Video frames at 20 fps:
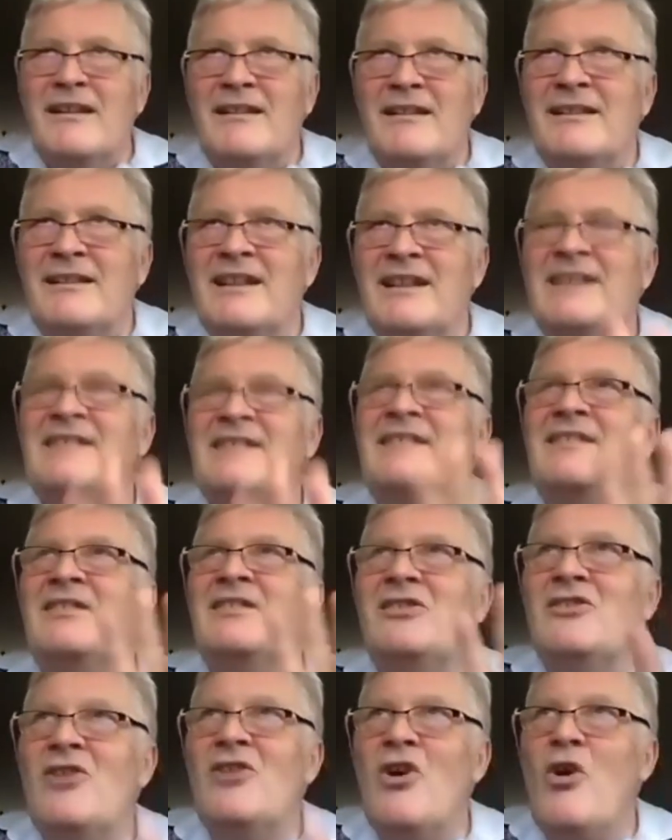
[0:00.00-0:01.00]
there is
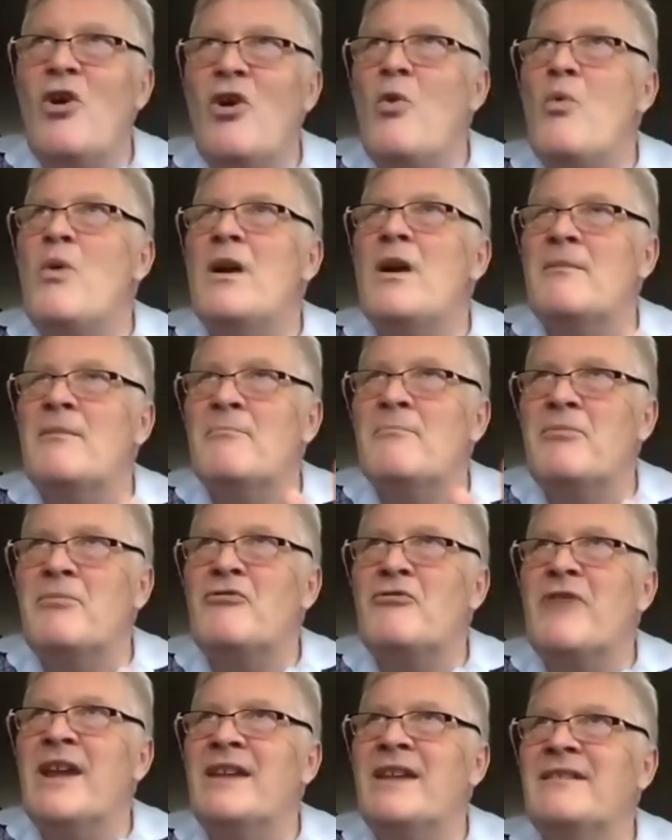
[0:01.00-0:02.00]
no
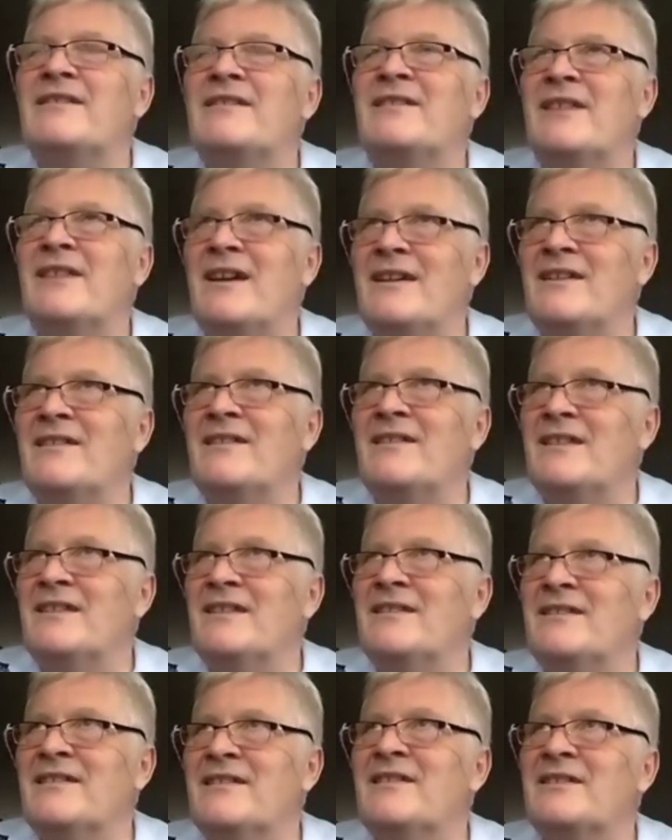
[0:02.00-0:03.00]
brain science in
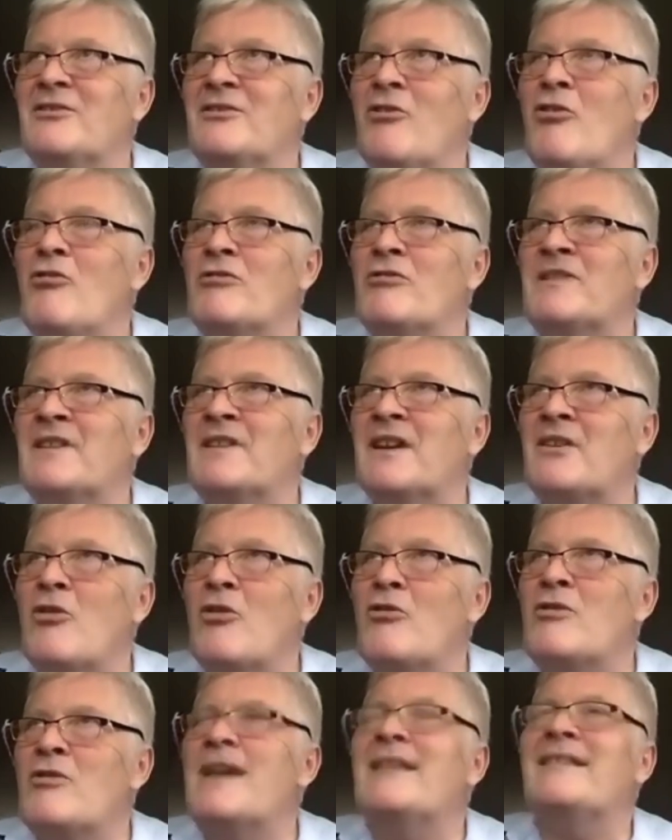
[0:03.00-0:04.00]
this at all. These are
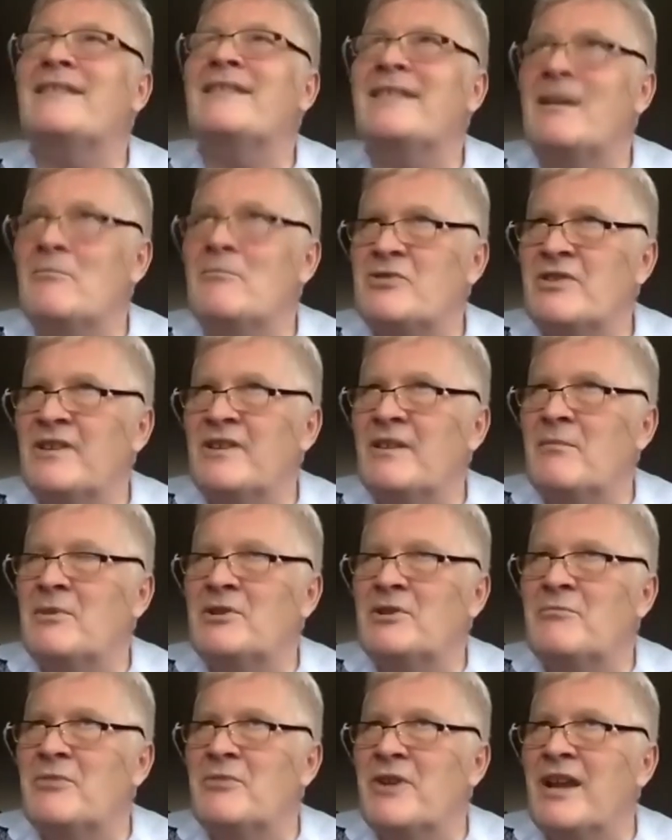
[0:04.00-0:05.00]
all assumptions about
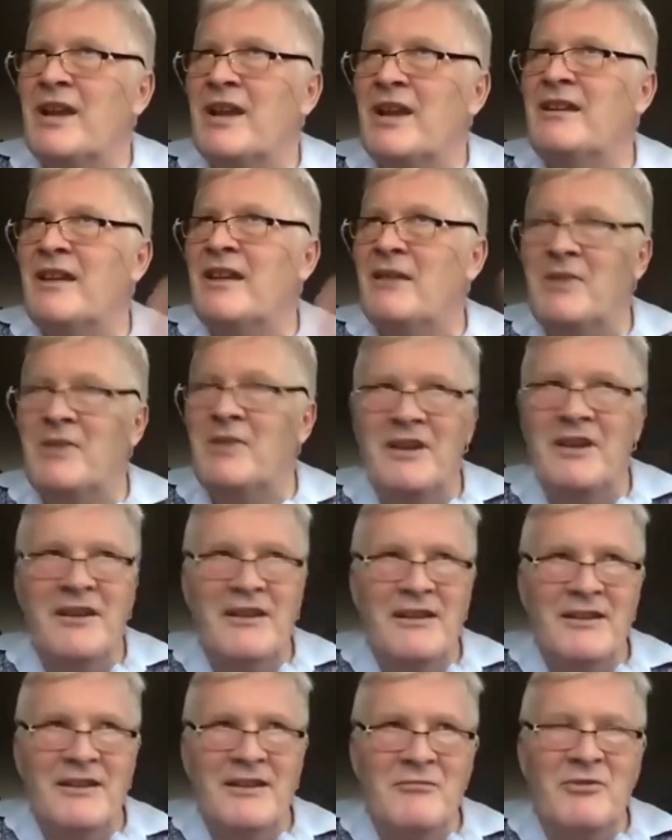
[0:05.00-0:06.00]
the brain. I mean,
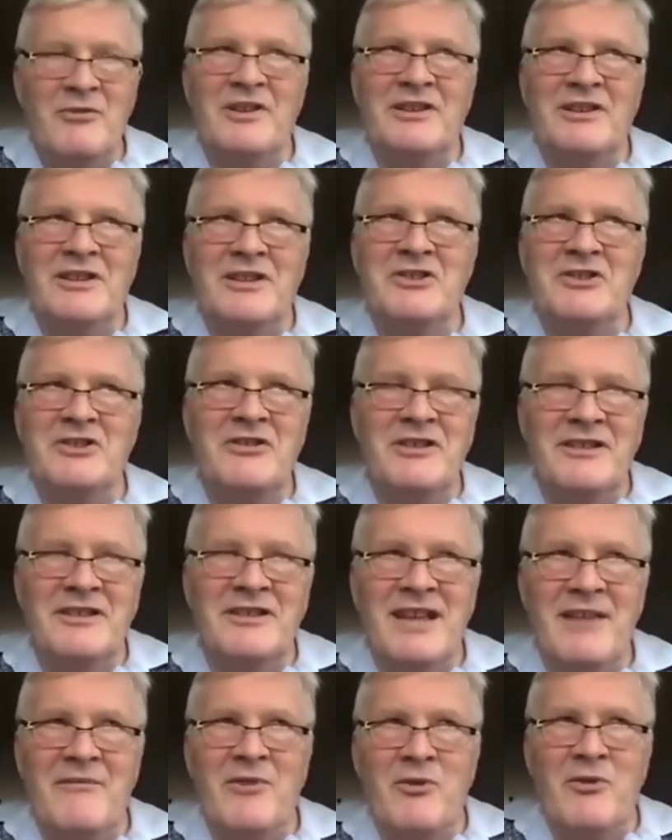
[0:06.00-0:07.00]
he was a teacher, he
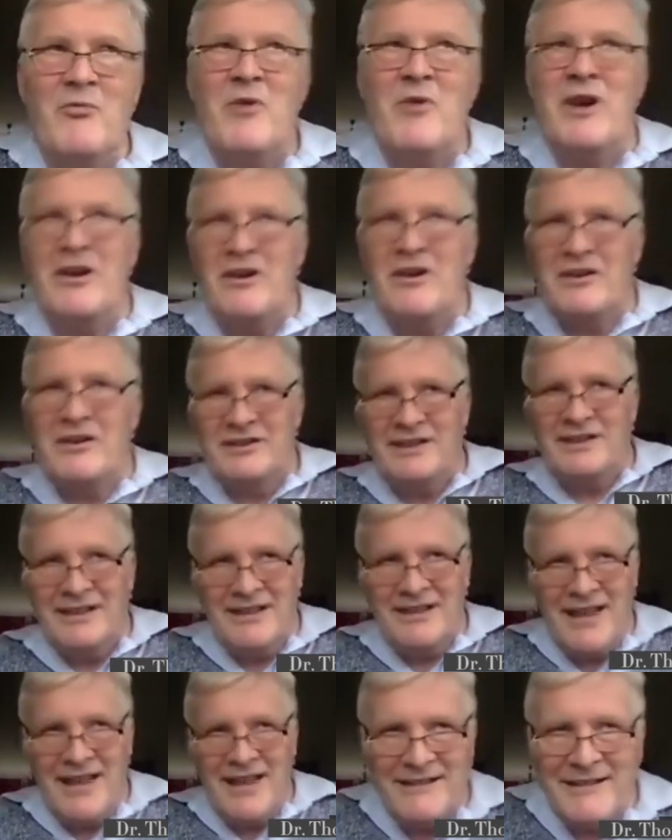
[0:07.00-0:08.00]
never worked
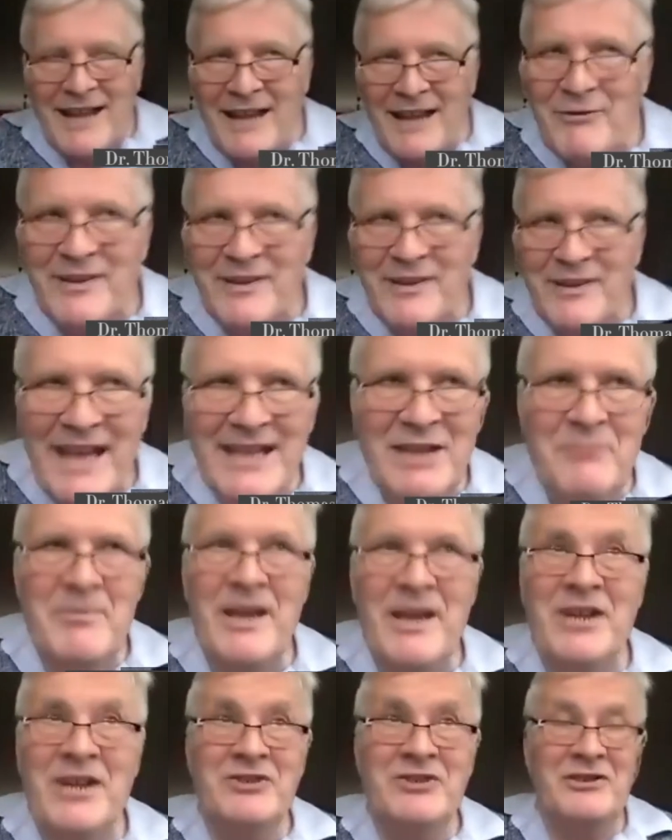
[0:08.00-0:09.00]
in with any
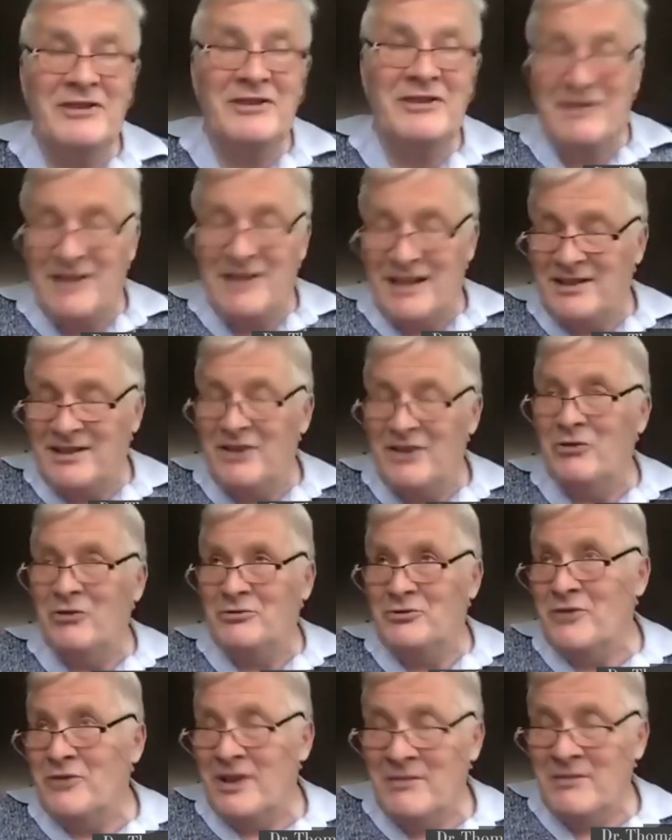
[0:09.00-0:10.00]
patient, let
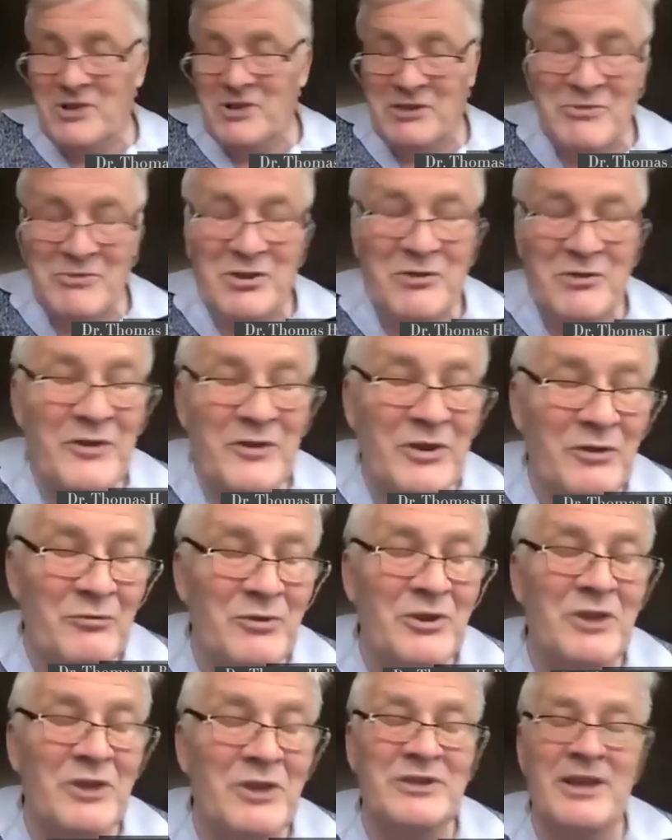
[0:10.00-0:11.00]
alone neuroimaging, which of course
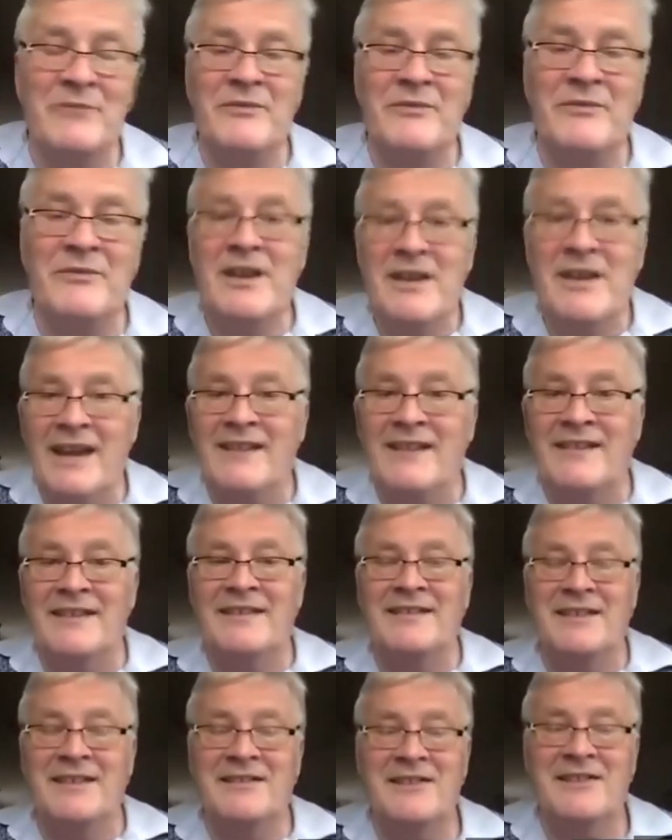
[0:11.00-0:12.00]
would not have
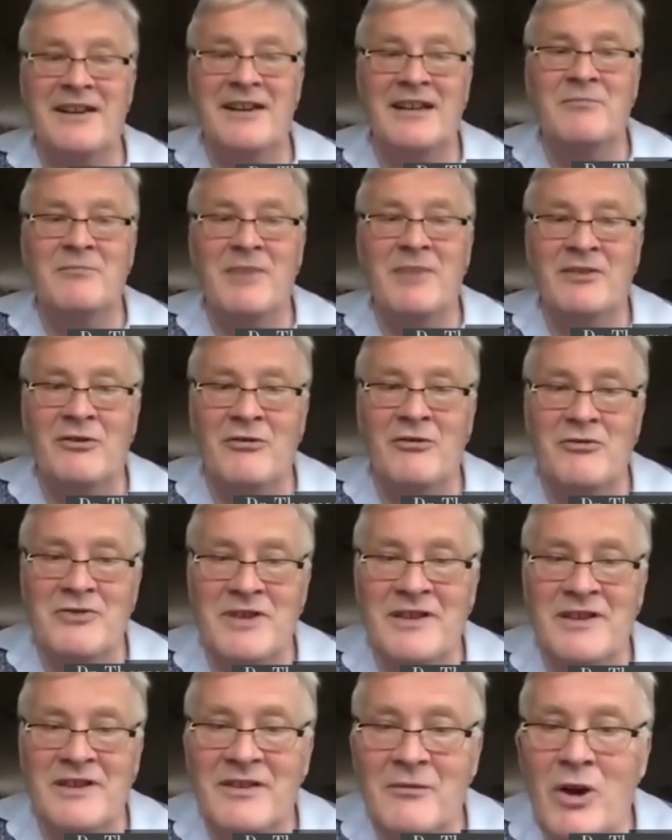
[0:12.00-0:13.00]
existed there, and
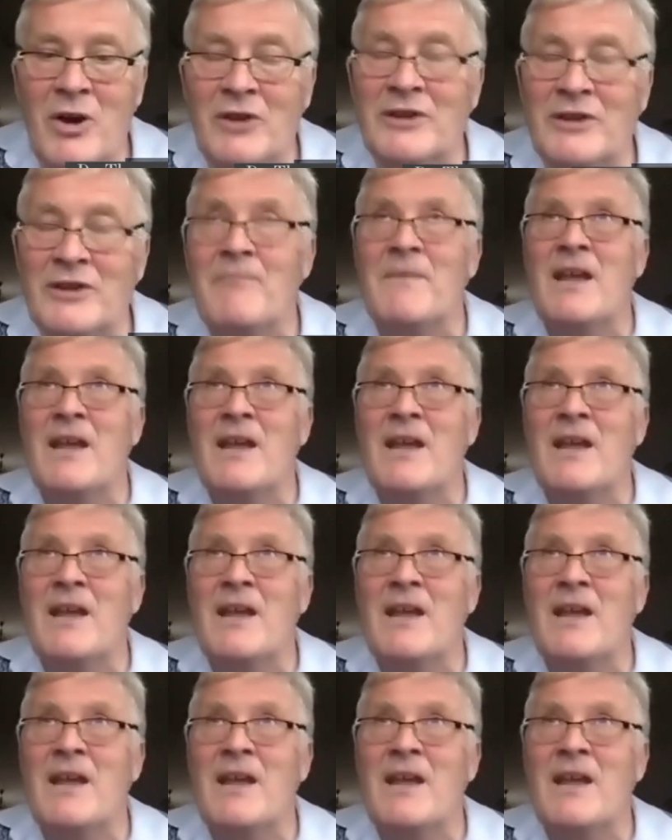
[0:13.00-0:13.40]
pathology and so on.